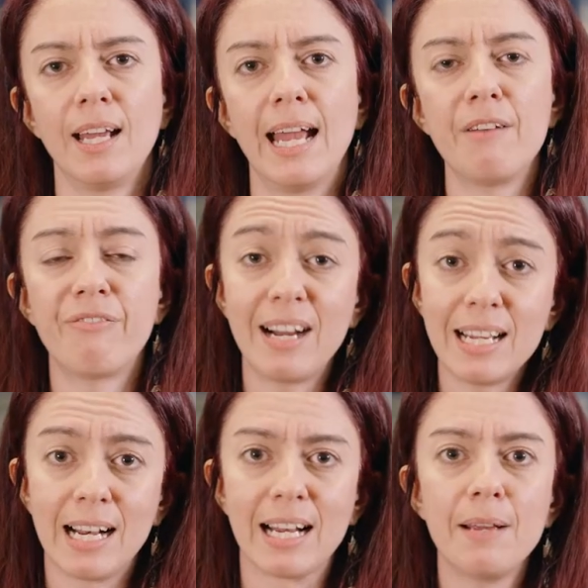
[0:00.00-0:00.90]
And
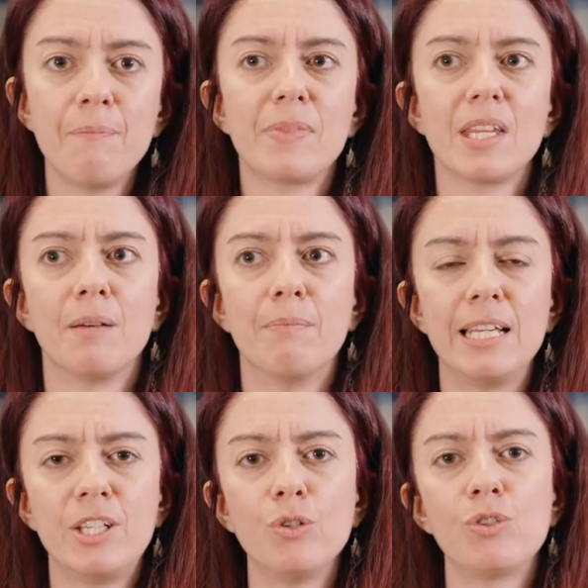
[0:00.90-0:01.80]
finally, by
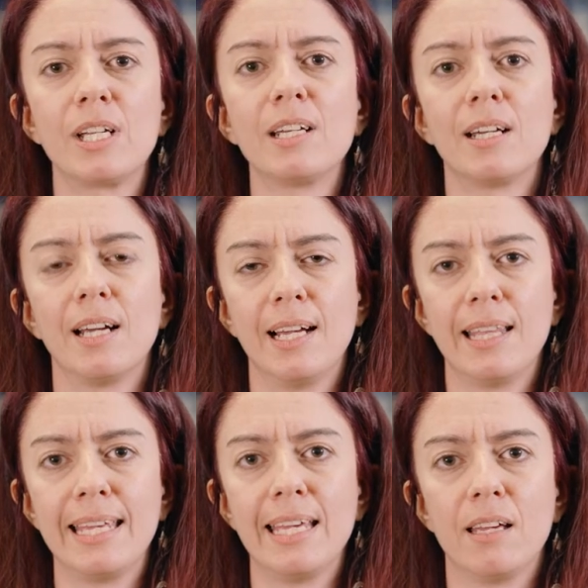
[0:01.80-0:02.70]
using
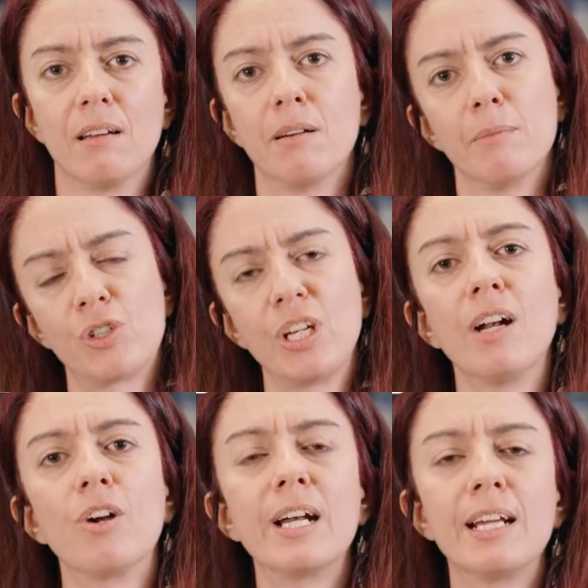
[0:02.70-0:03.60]
the
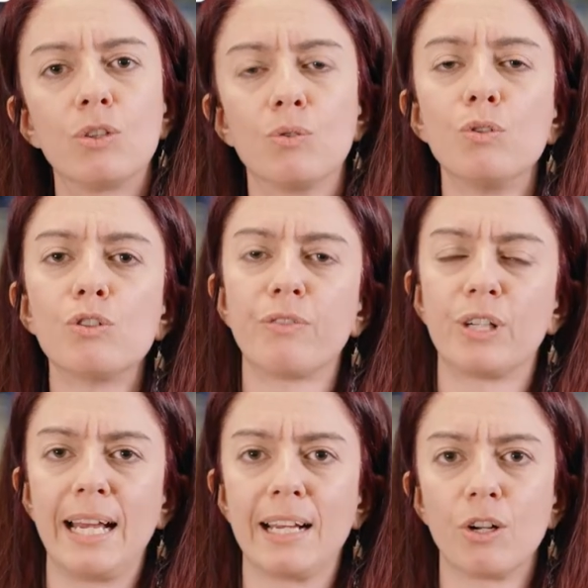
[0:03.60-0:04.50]
machine learning tools for
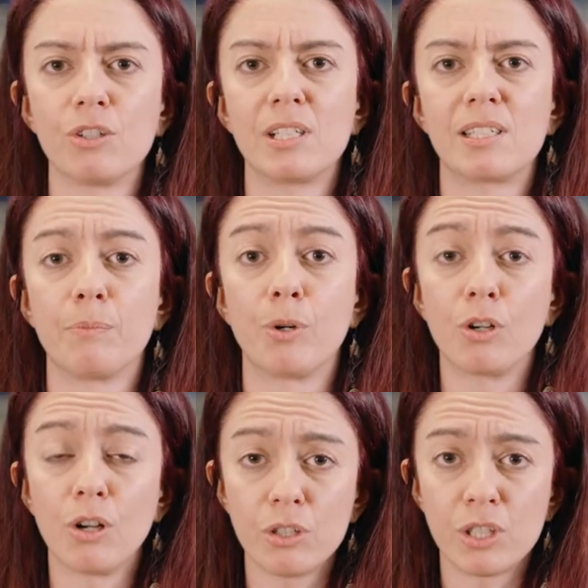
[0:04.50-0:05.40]
diagnostics and
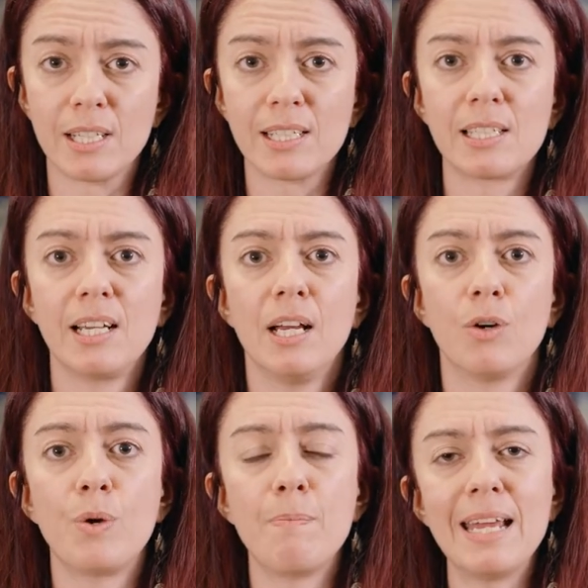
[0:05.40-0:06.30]
prognostics,
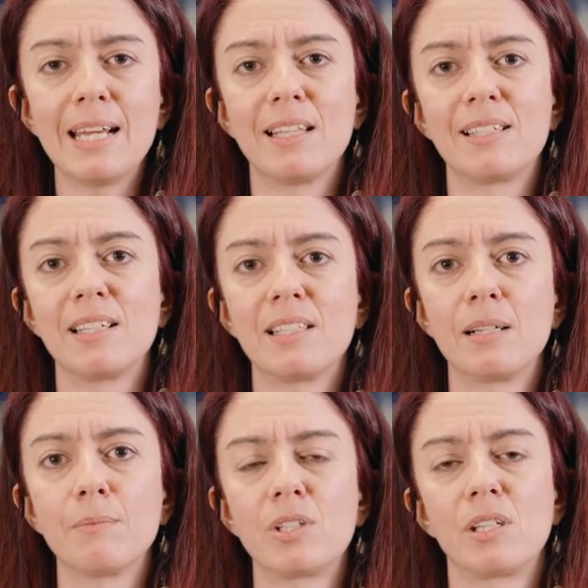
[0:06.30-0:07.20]
we make the
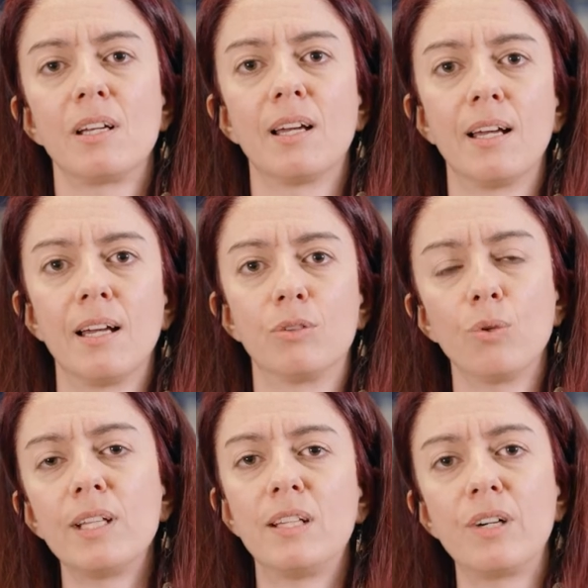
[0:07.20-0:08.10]
systems
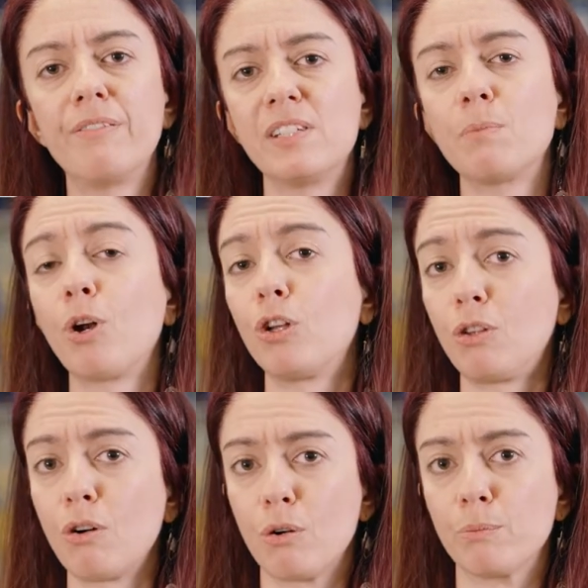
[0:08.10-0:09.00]
to the degree feasible
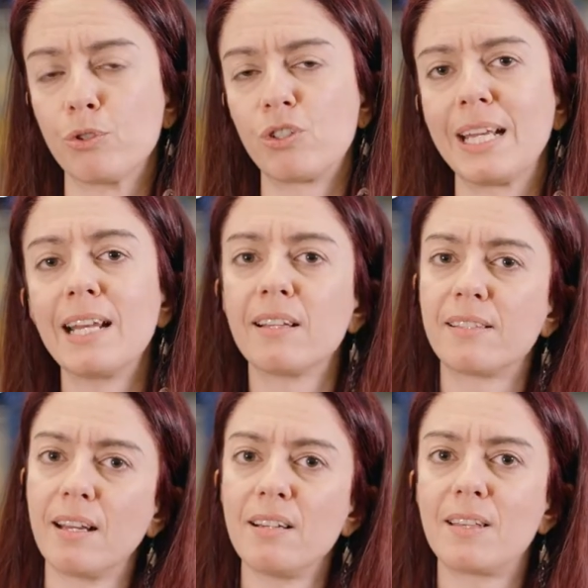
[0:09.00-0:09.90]
autonomous, in the
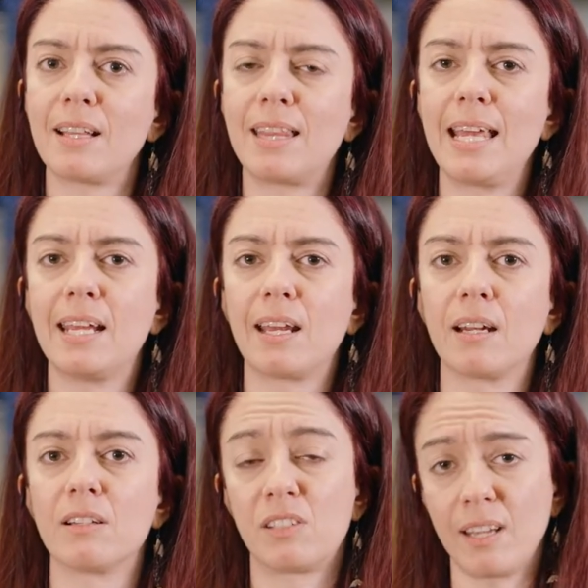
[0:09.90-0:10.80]
sense that they
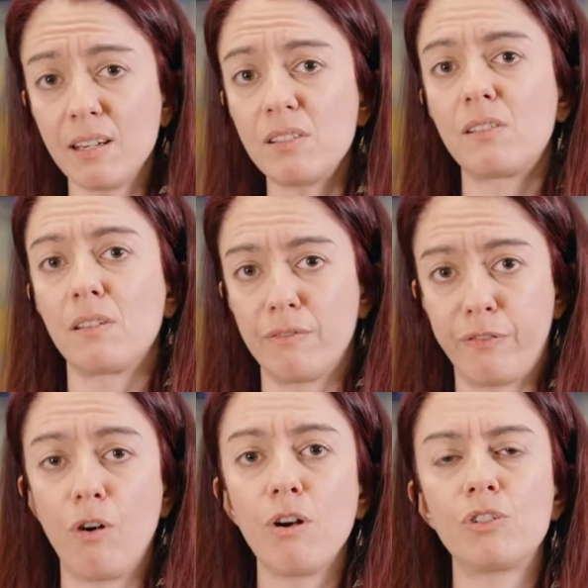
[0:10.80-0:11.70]
can sense
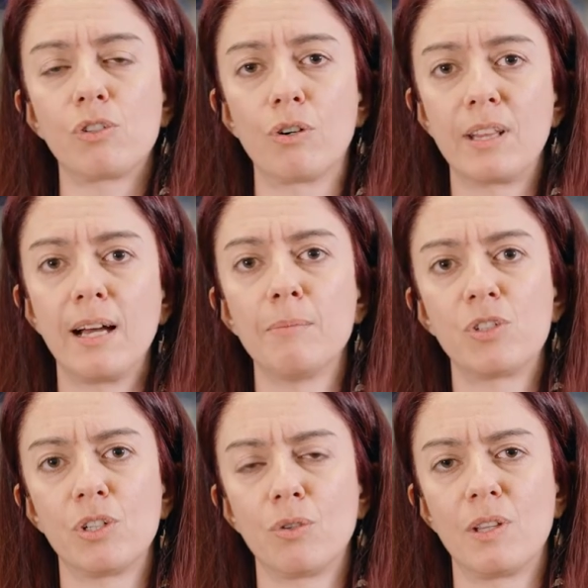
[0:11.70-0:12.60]
faults or
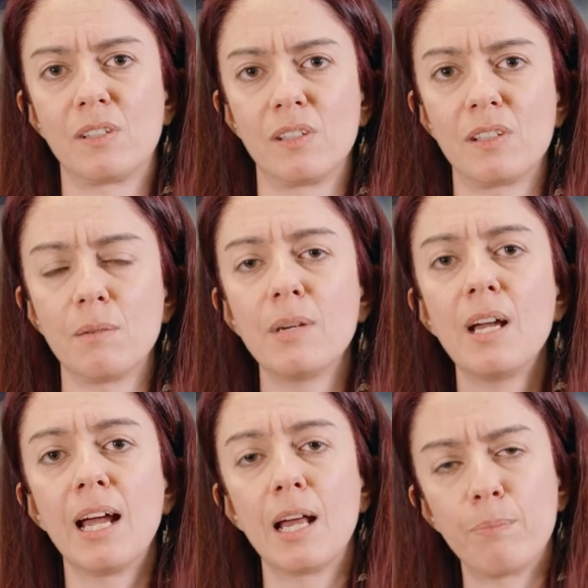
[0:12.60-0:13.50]
damage into the system
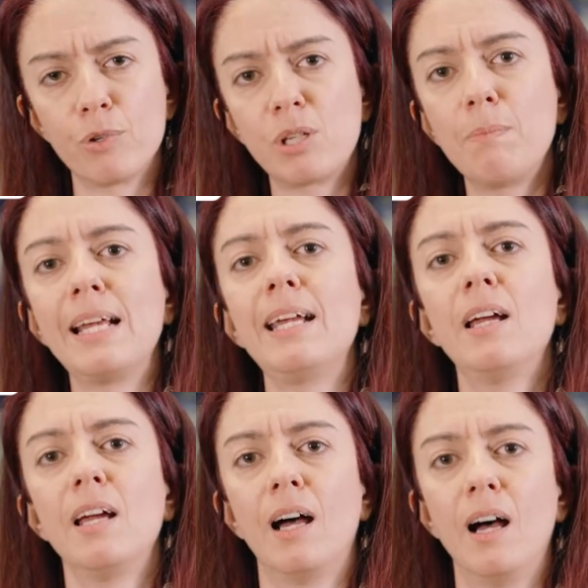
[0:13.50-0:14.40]
and possibly
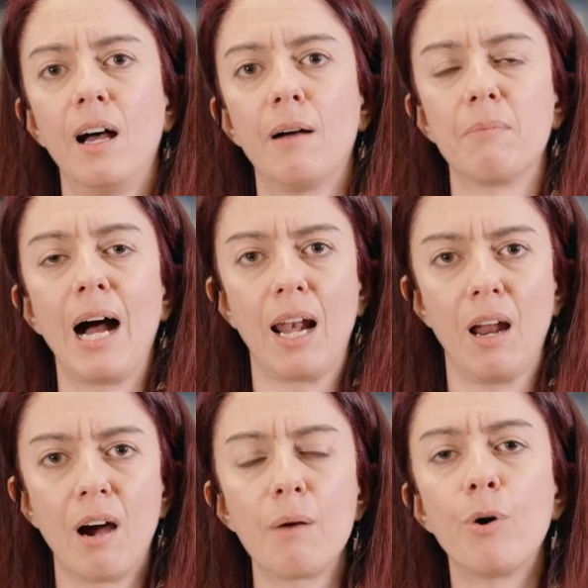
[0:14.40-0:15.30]

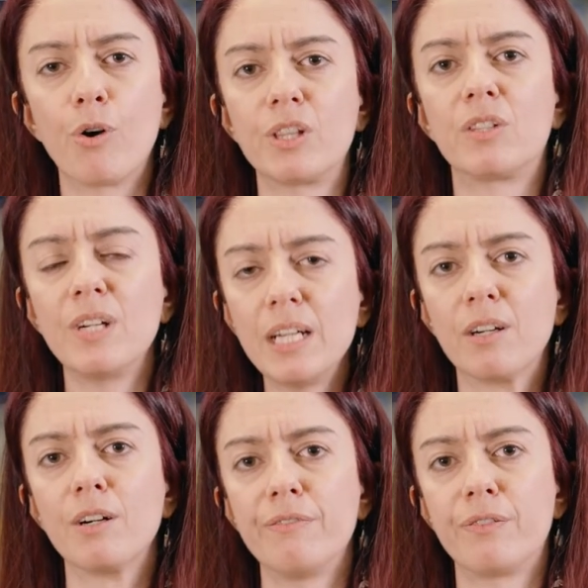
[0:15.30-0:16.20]
alarm or
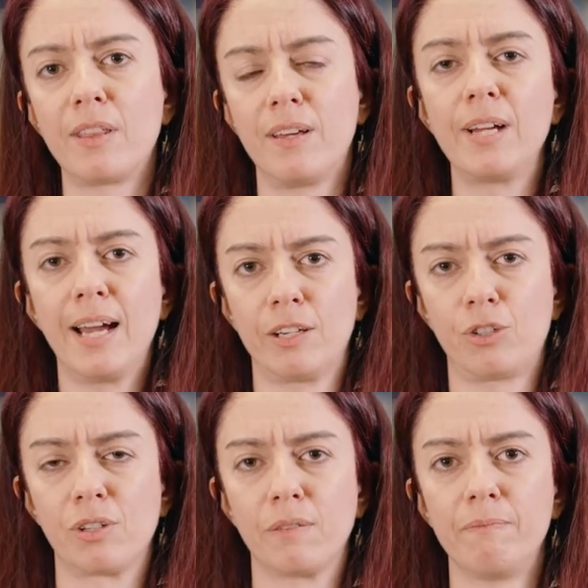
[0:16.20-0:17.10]
trigger for the
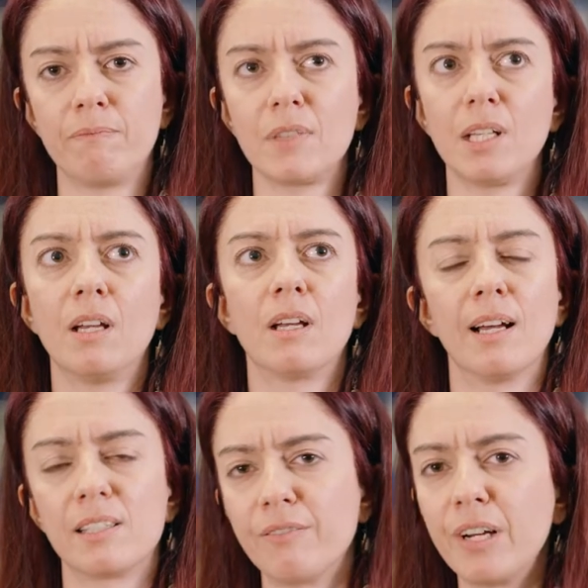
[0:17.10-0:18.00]
reaction.
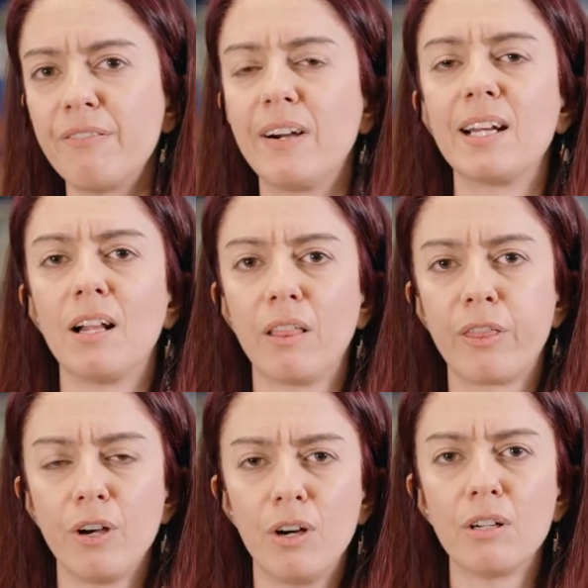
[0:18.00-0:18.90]
As a very final
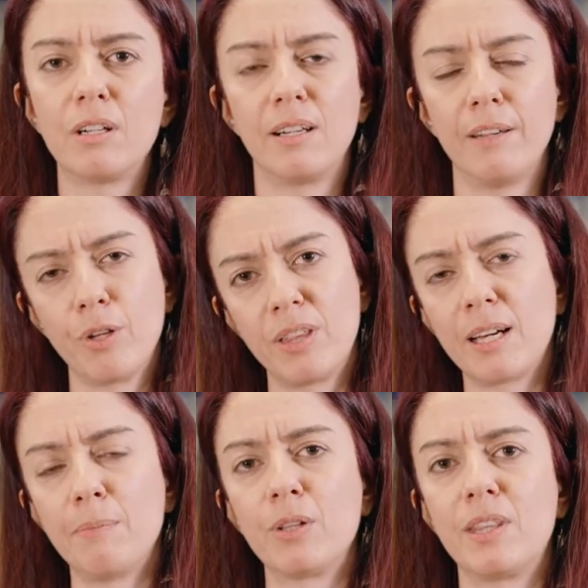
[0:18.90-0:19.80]
thought, if you
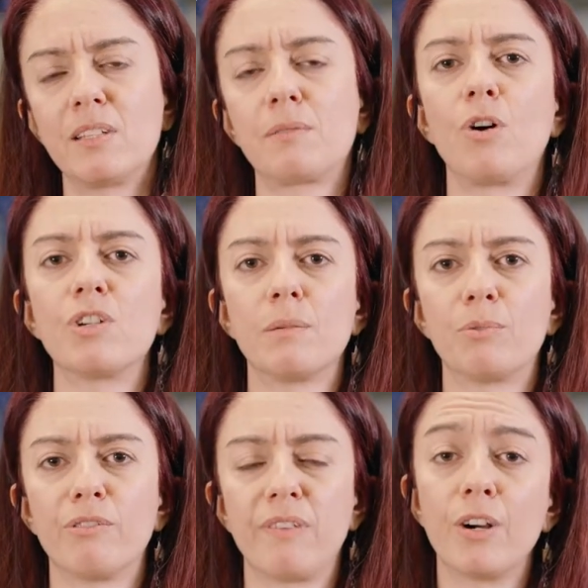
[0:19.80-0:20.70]
think about this
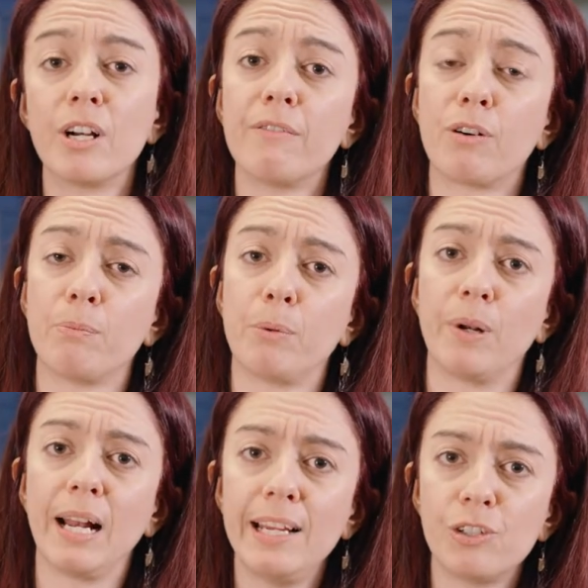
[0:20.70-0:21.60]
concept of learning from
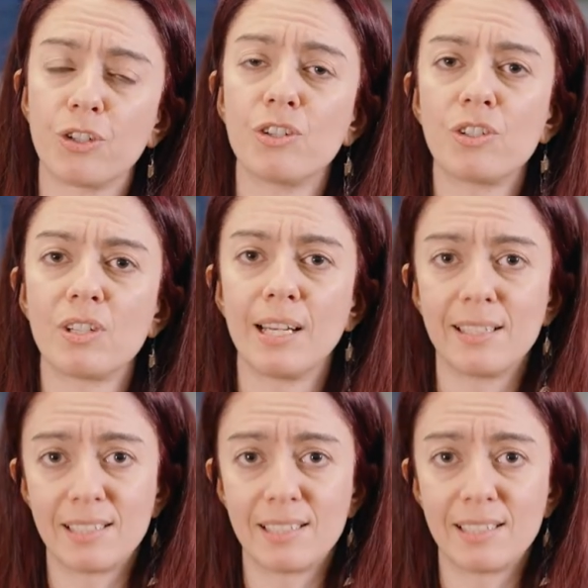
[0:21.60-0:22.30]
populations, a